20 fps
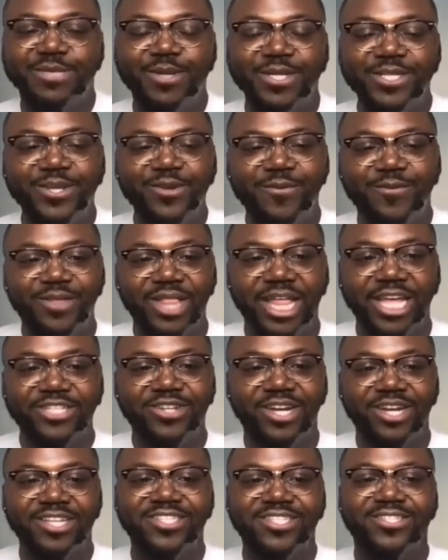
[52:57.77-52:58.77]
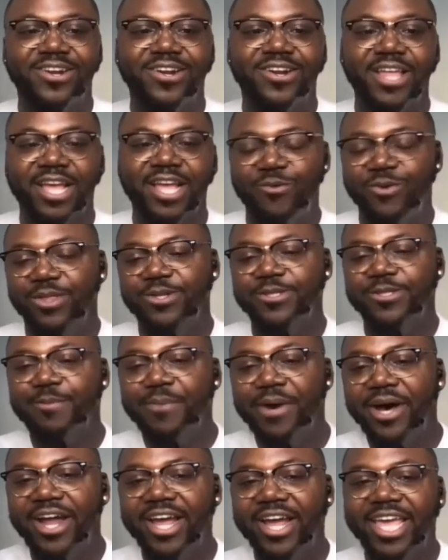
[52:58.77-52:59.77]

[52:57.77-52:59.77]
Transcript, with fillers: especially if you're like trying to start like whether it's